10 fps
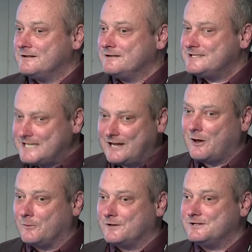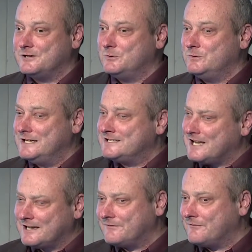stakeholders who need
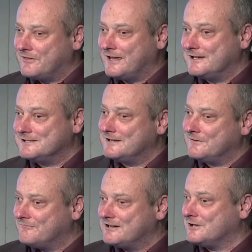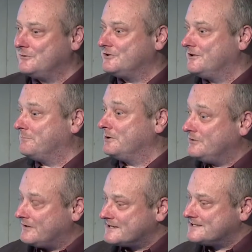slightly different things at different resolutions, but
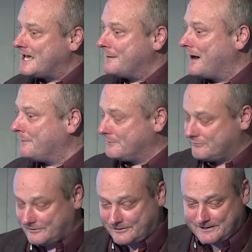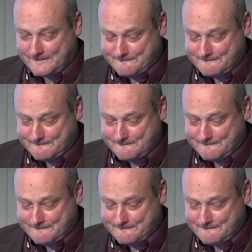using the same output product.